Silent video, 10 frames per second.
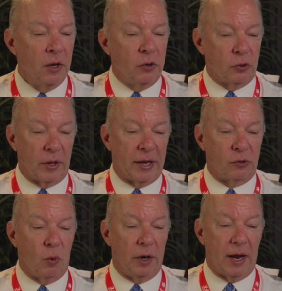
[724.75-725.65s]
So
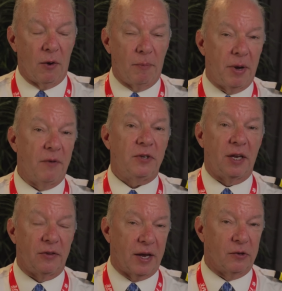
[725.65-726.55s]
that's one. Now, above
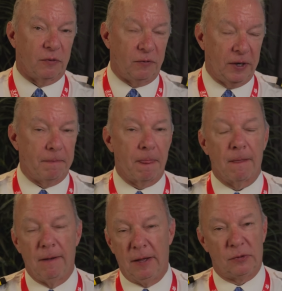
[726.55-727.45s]
10,000 feet,
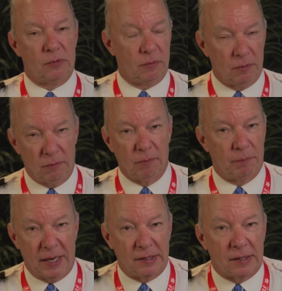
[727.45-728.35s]
it's
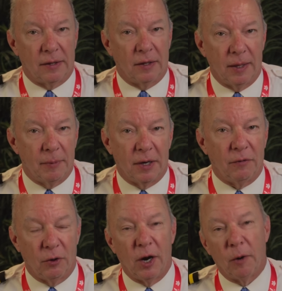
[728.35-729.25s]
based on the limit
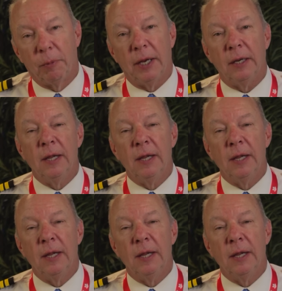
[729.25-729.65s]
of your airplane.